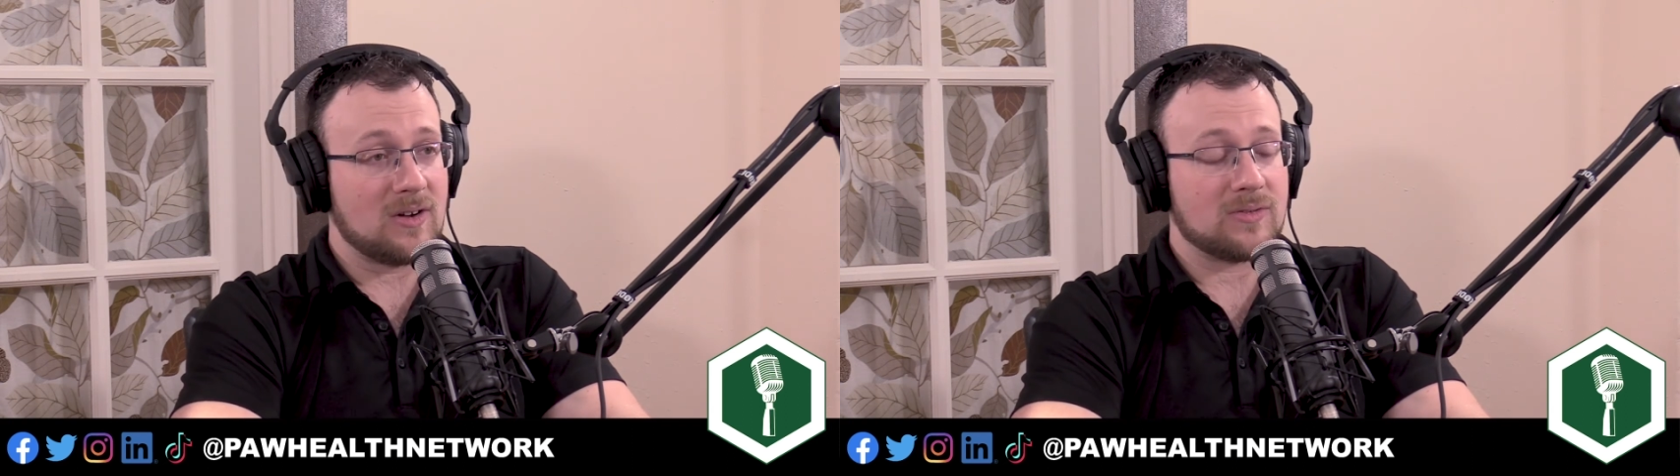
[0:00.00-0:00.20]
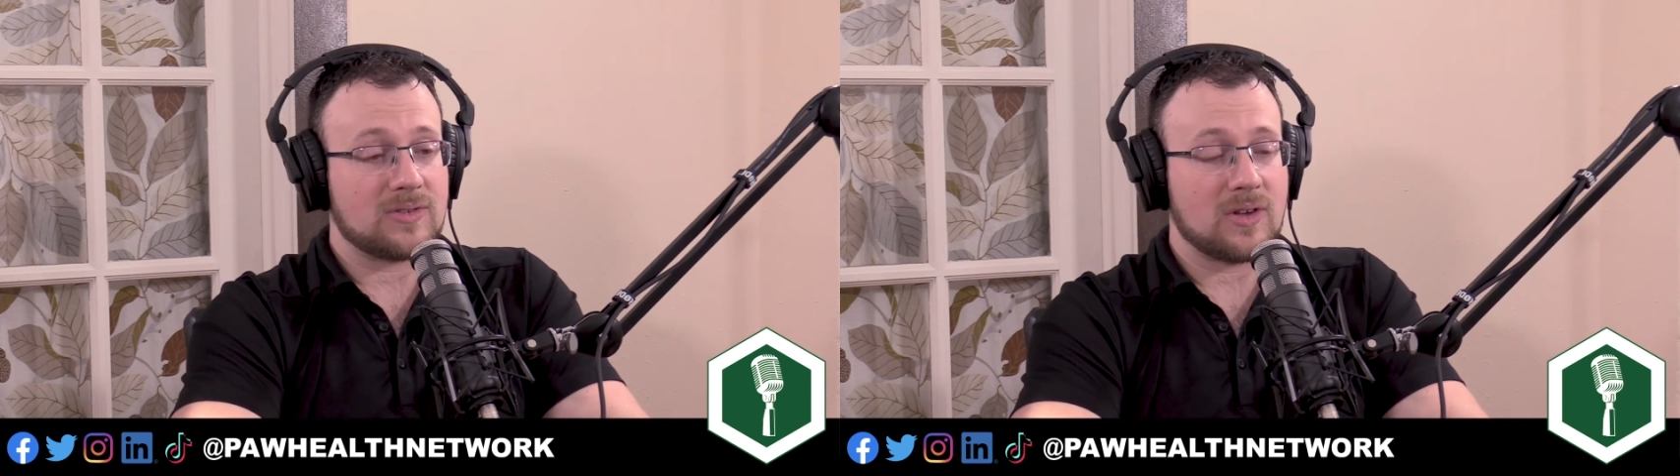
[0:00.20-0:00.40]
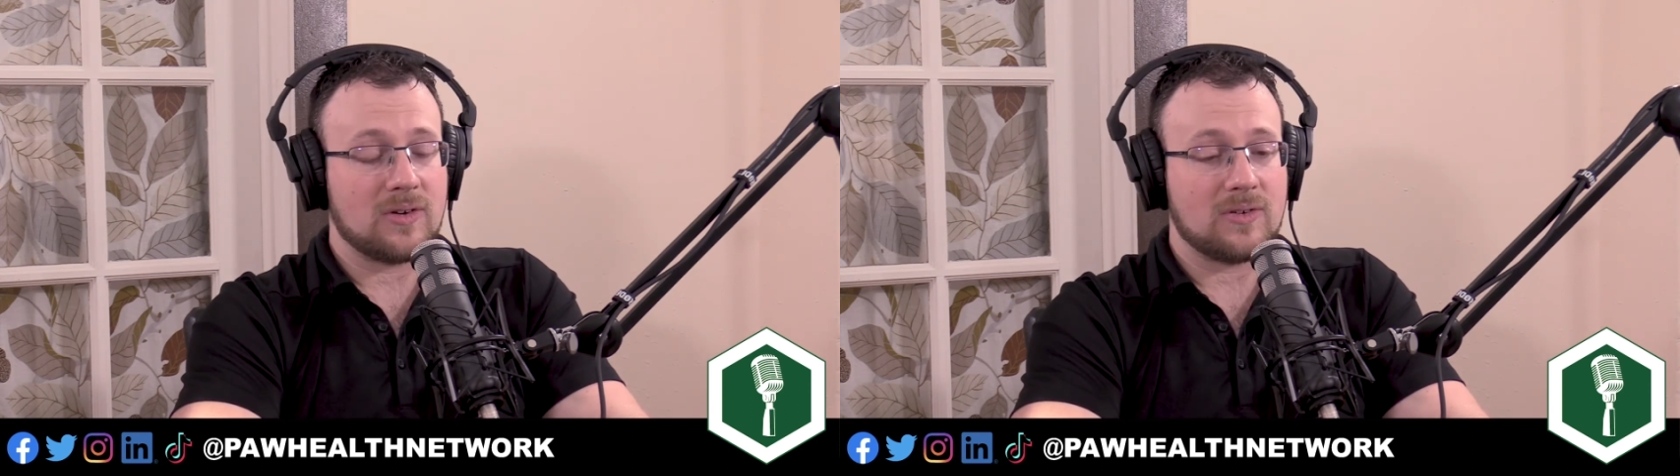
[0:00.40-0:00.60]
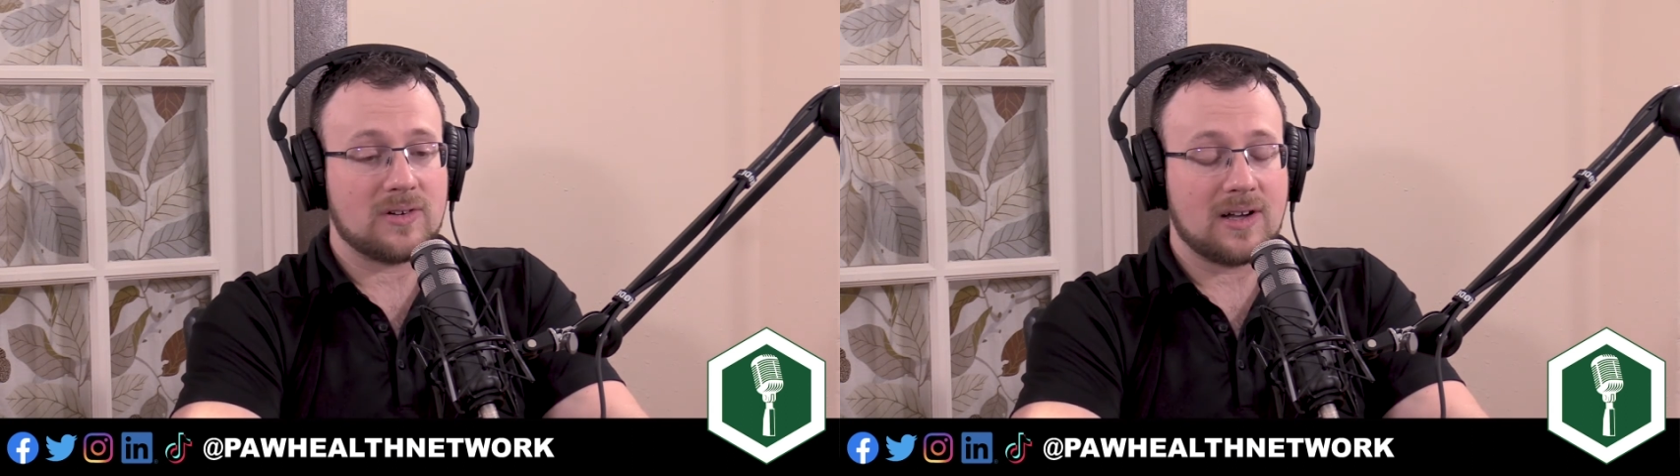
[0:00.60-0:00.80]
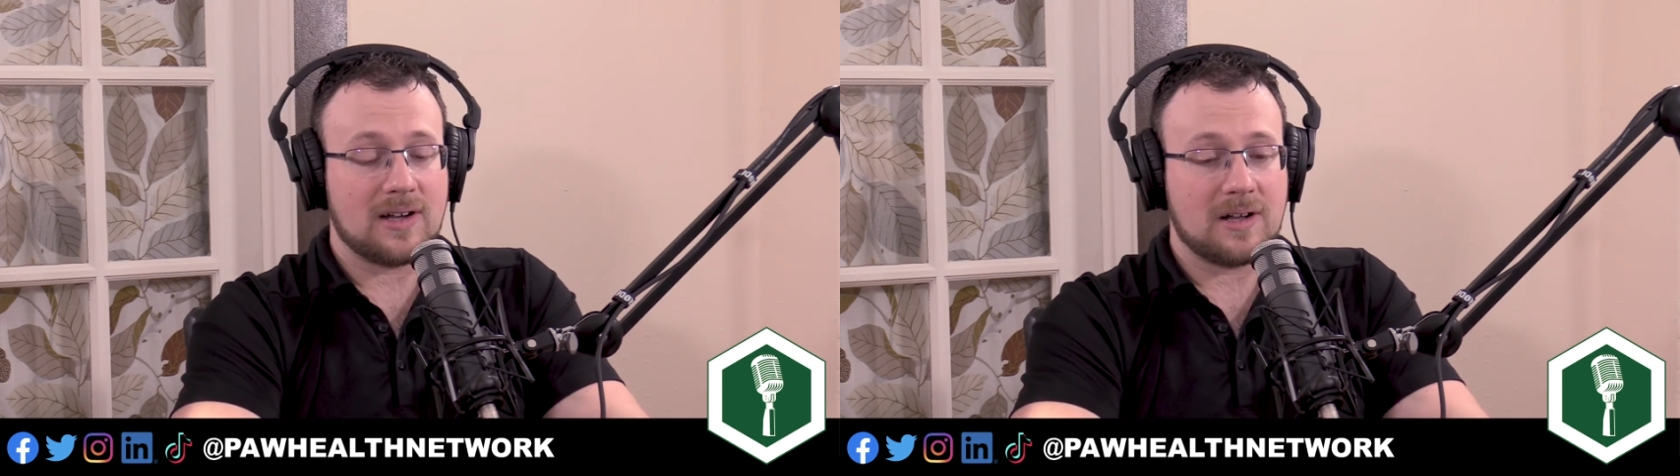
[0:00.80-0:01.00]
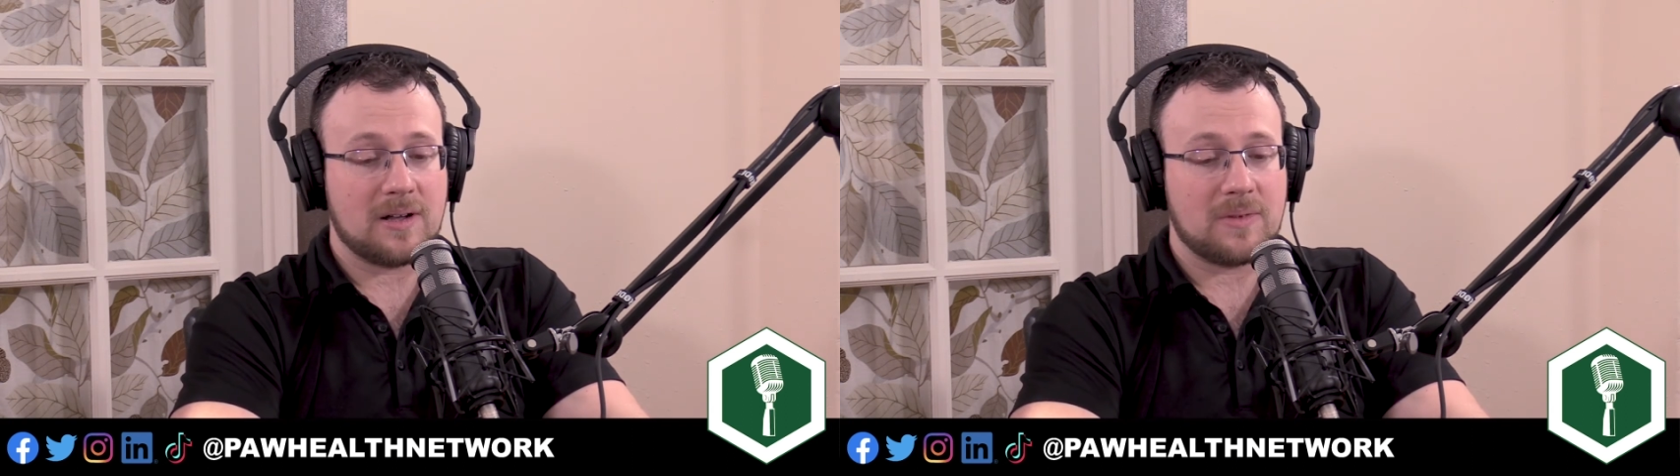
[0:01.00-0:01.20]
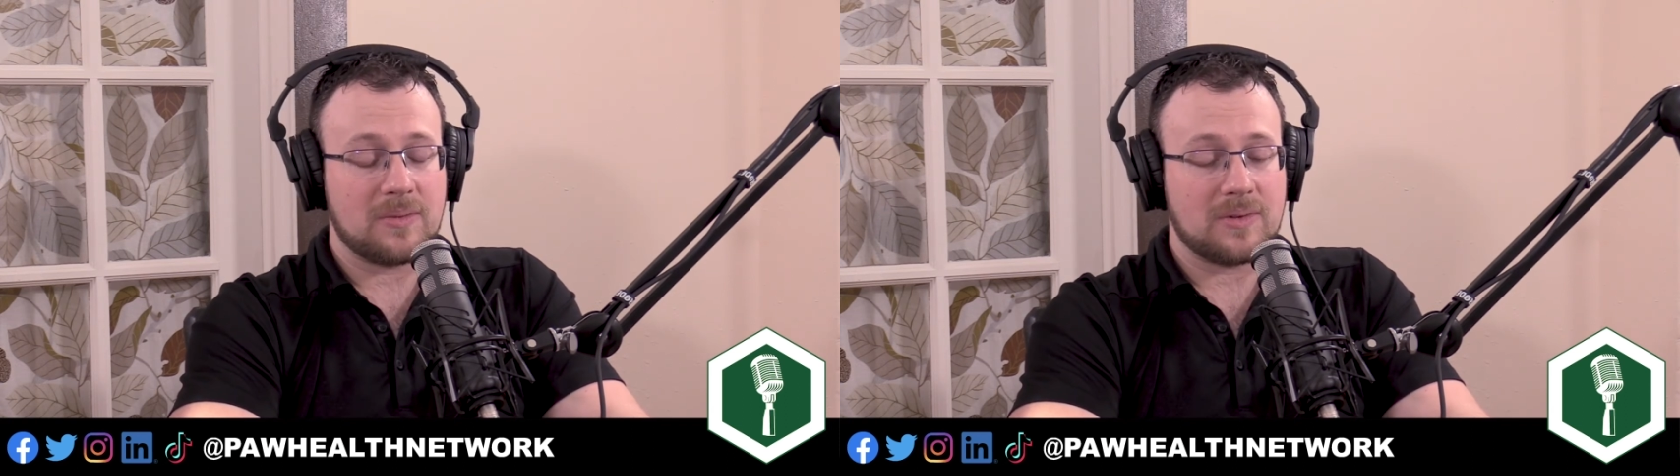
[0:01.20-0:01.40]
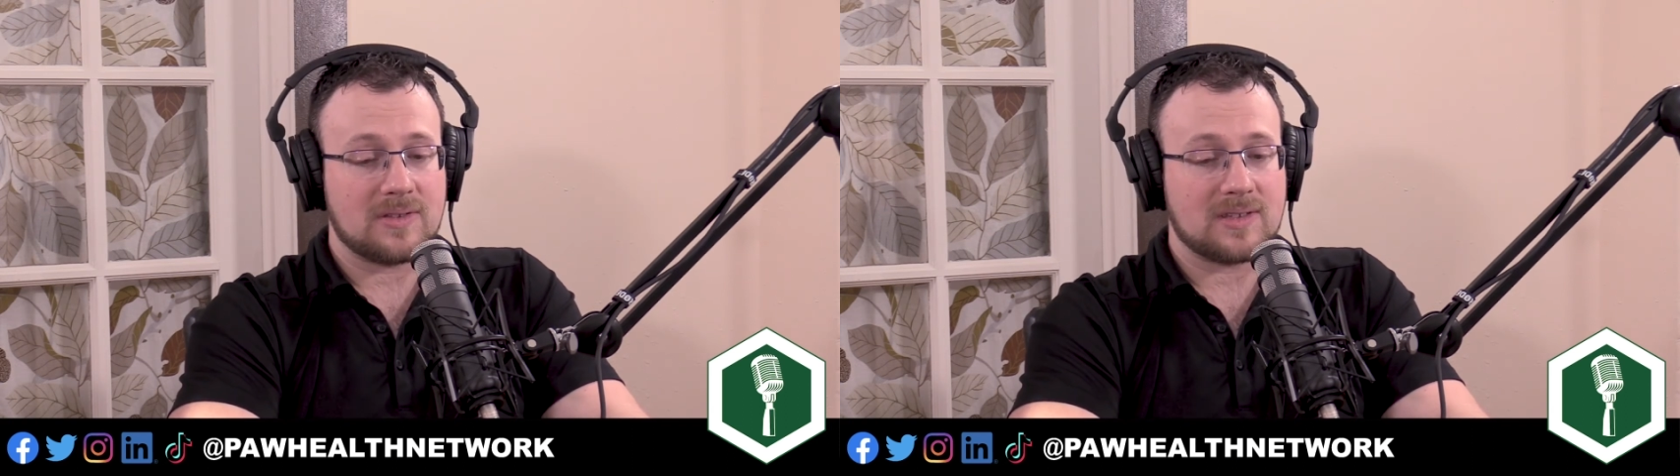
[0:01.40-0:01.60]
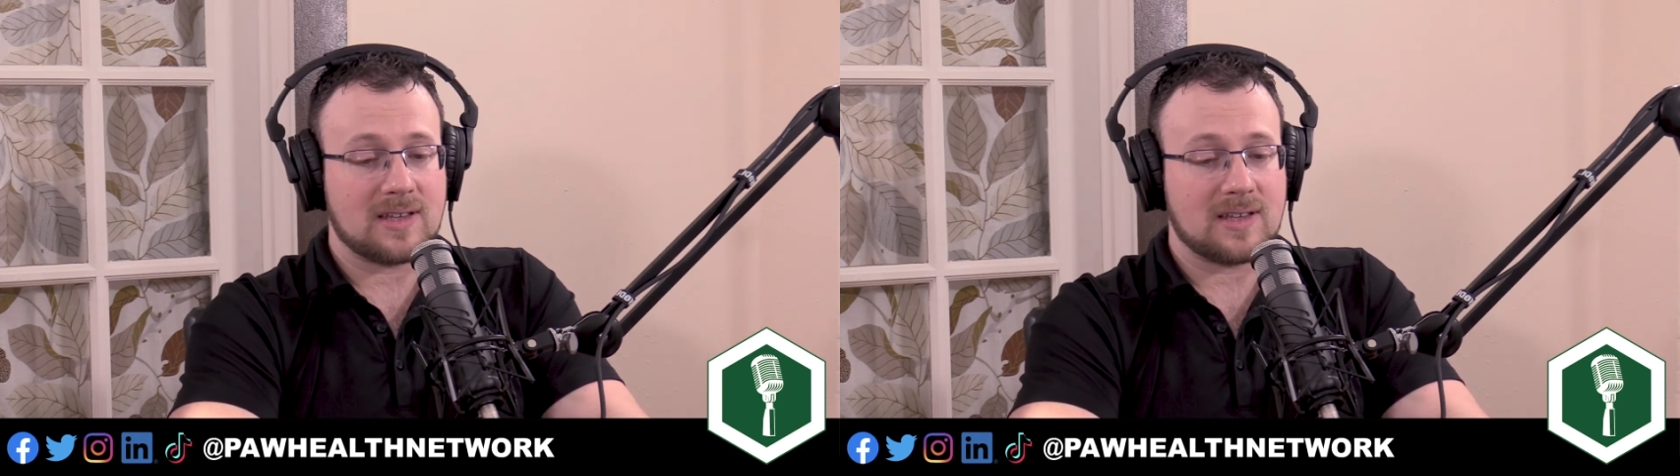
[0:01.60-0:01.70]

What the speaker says: so it was